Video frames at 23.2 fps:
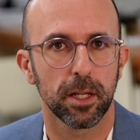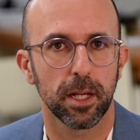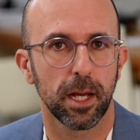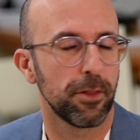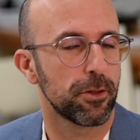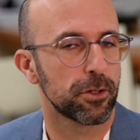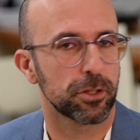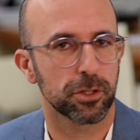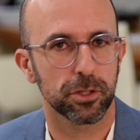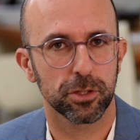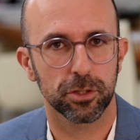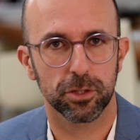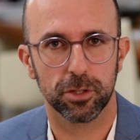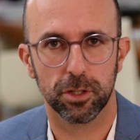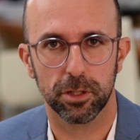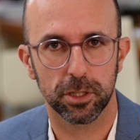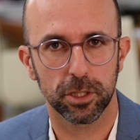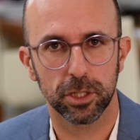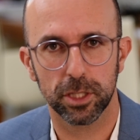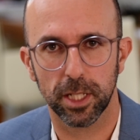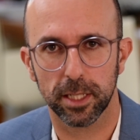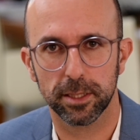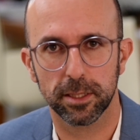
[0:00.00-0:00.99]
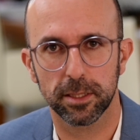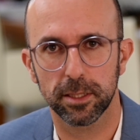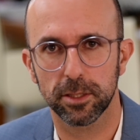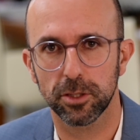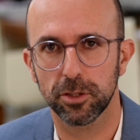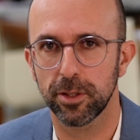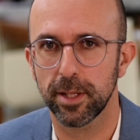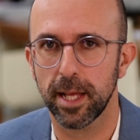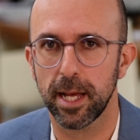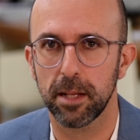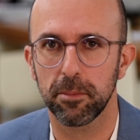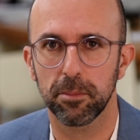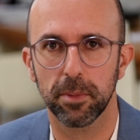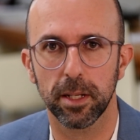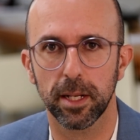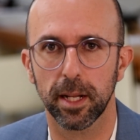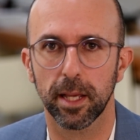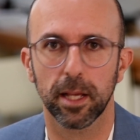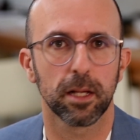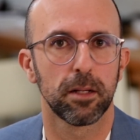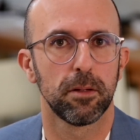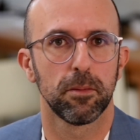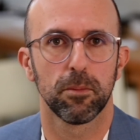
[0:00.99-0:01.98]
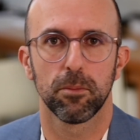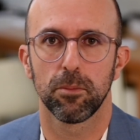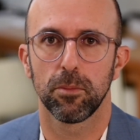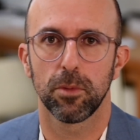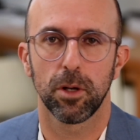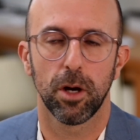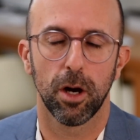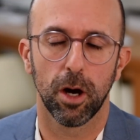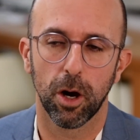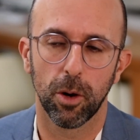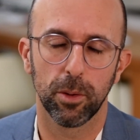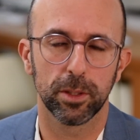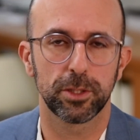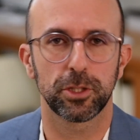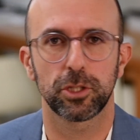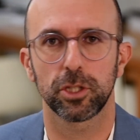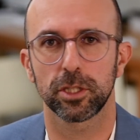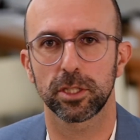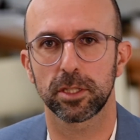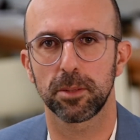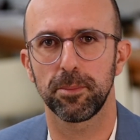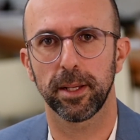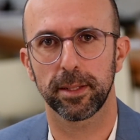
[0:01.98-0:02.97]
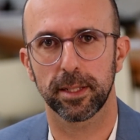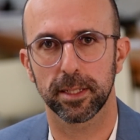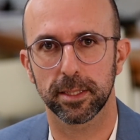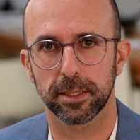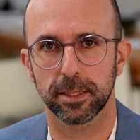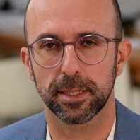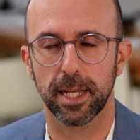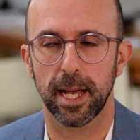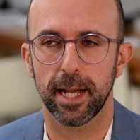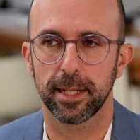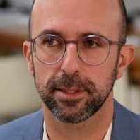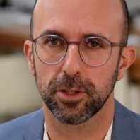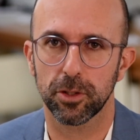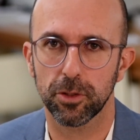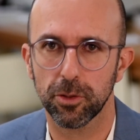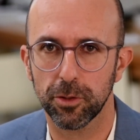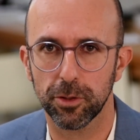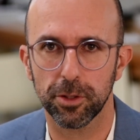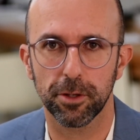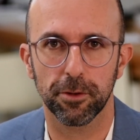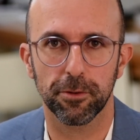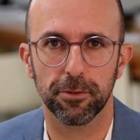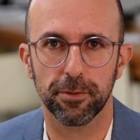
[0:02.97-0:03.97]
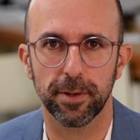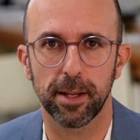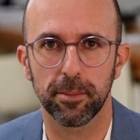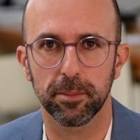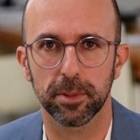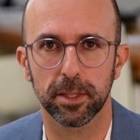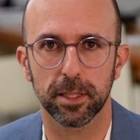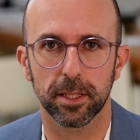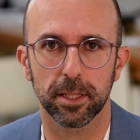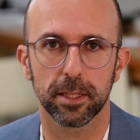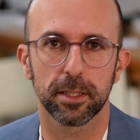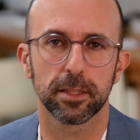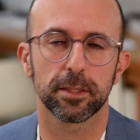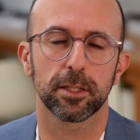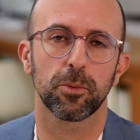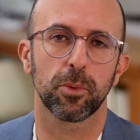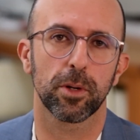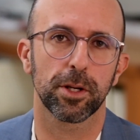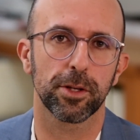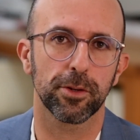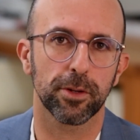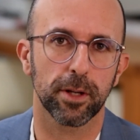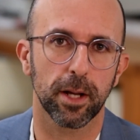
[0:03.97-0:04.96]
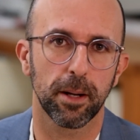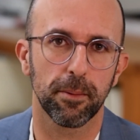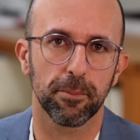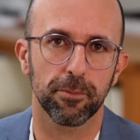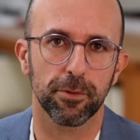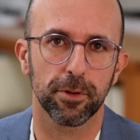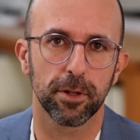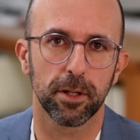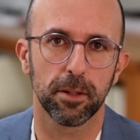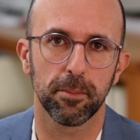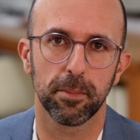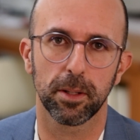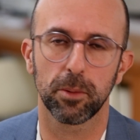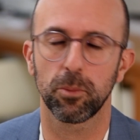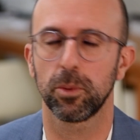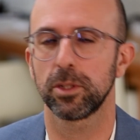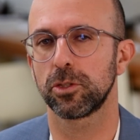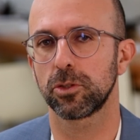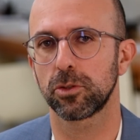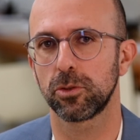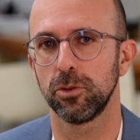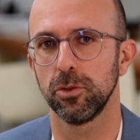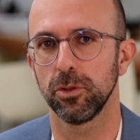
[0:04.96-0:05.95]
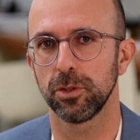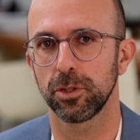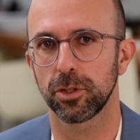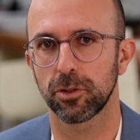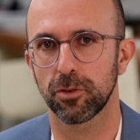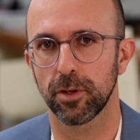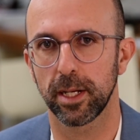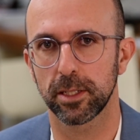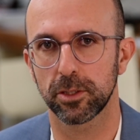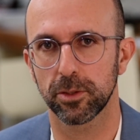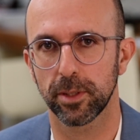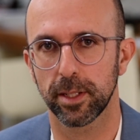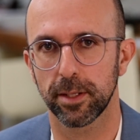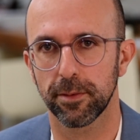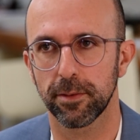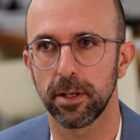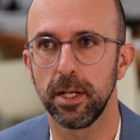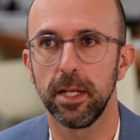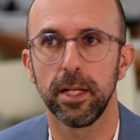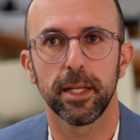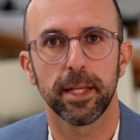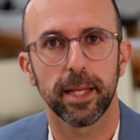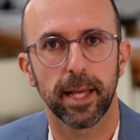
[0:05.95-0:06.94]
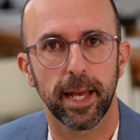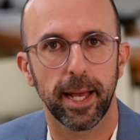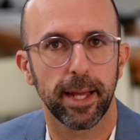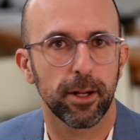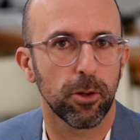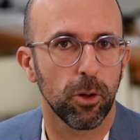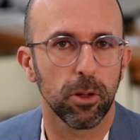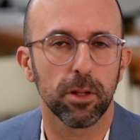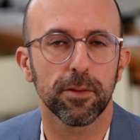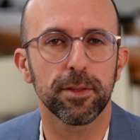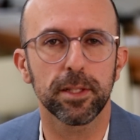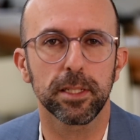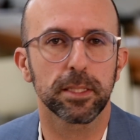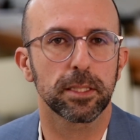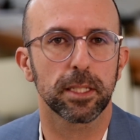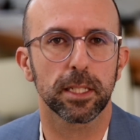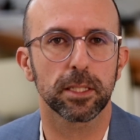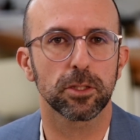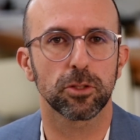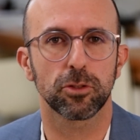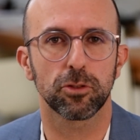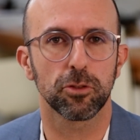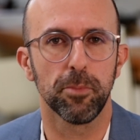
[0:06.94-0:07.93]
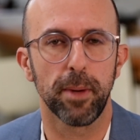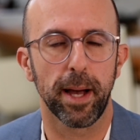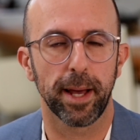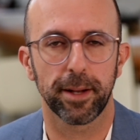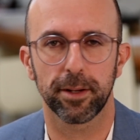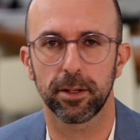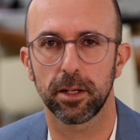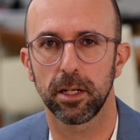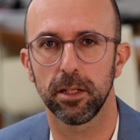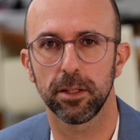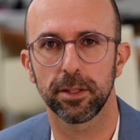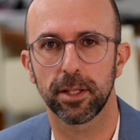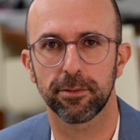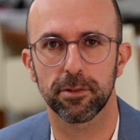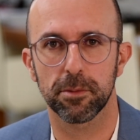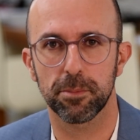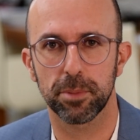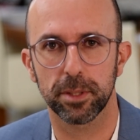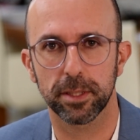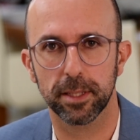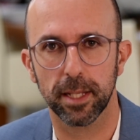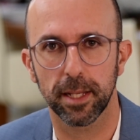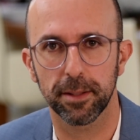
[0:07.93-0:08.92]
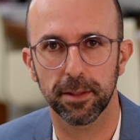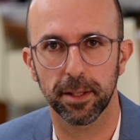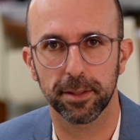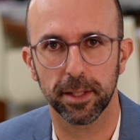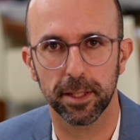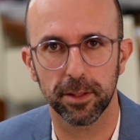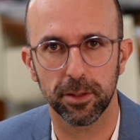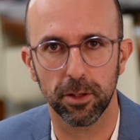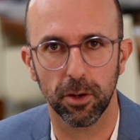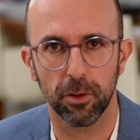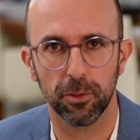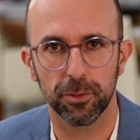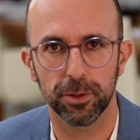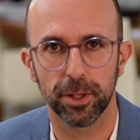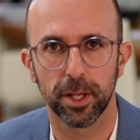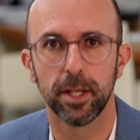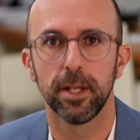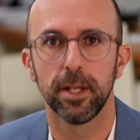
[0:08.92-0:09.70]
And there's certain justice to that, meaning, oh, it's just about the stats and who your family is and where you come from and what school you graduated. And all of these things do matter. I'll never pretend that they don't.